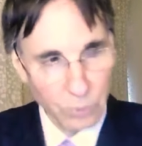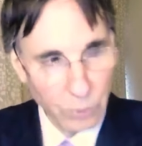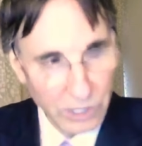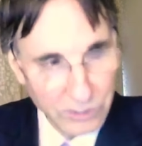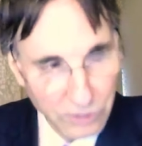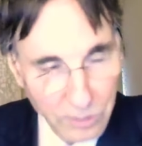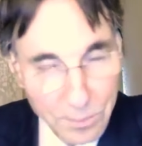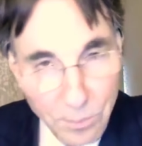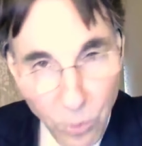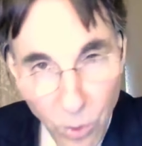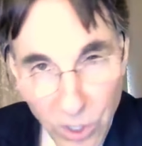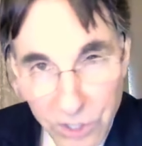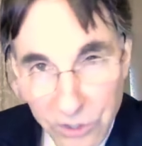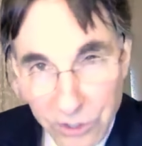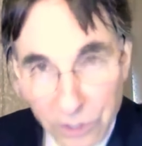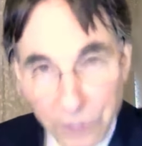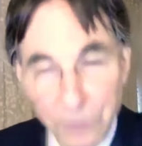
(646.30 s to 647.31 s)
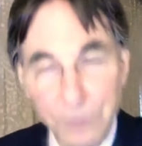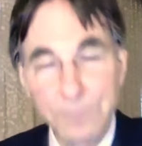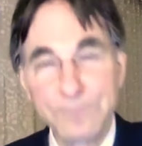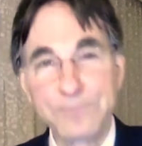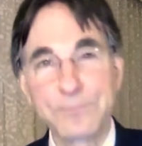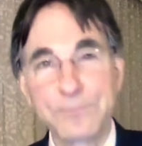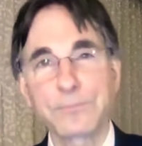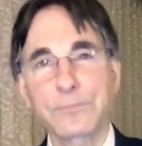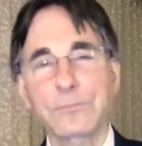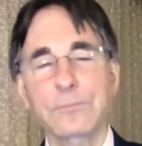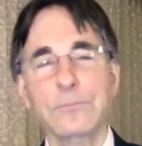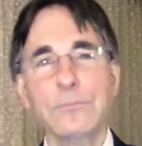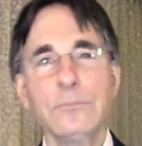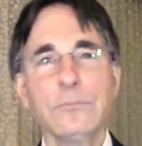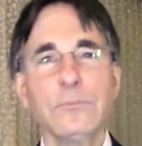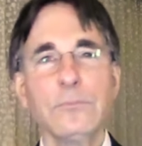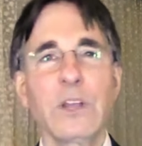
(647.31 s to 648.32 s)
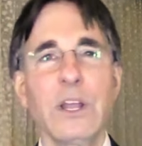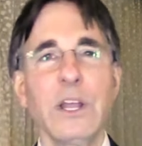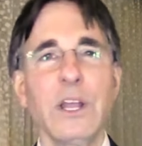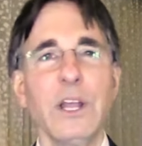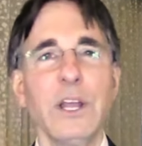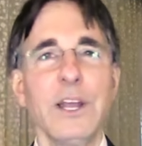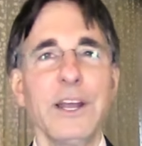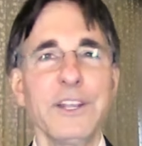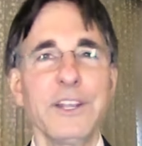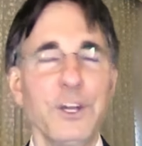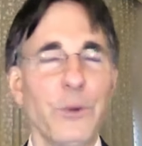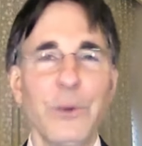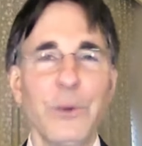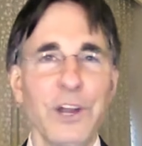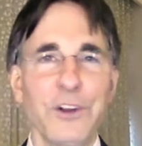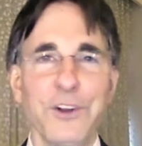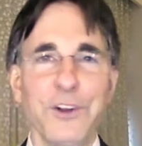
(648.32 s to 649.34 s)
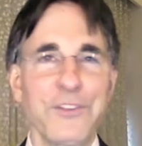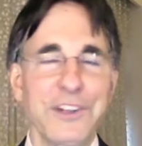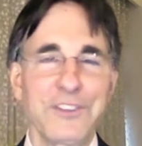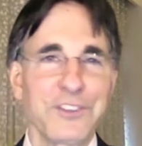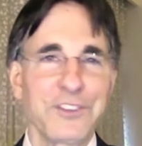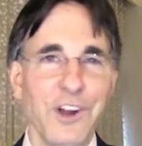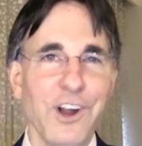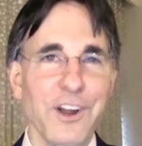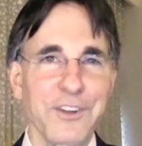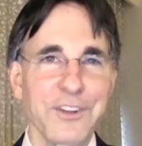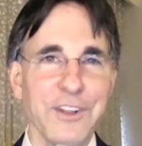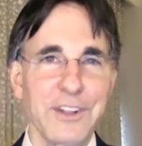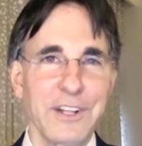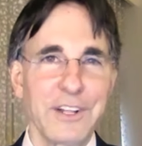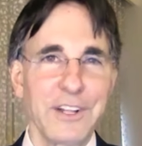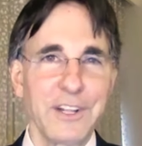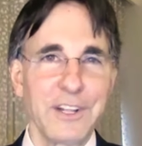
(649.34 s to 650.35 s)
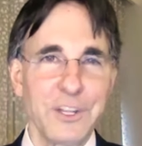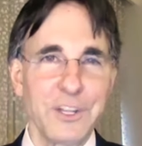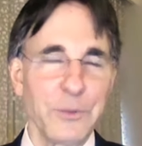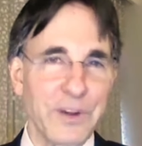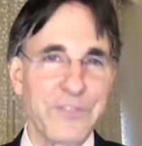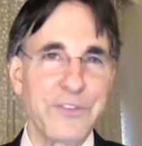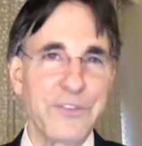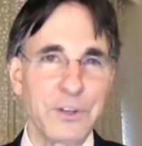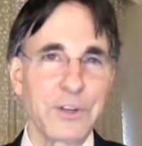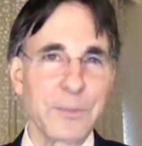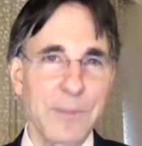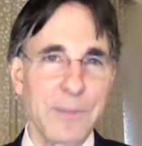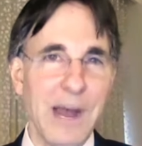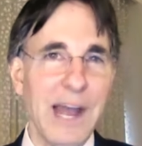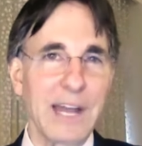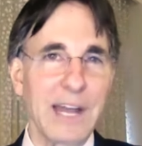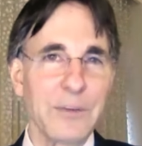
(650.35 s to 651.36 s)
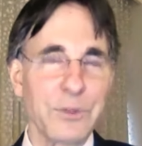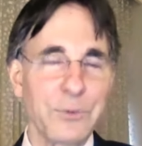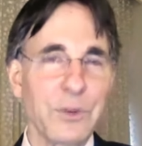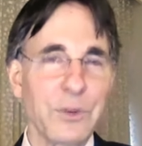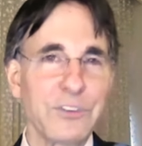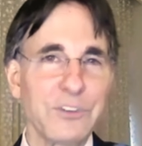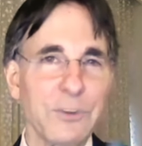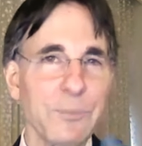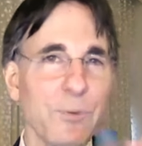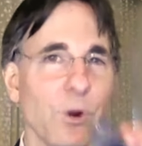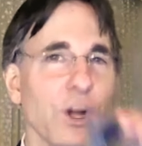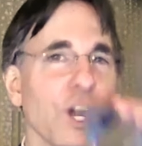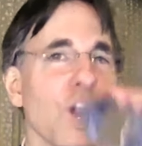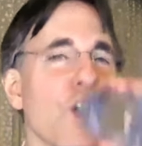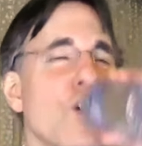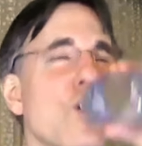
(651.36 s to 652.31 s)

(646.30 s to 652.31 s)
what's important to you. You don't want to learn things that aren't. You want to fill your mind with what's important.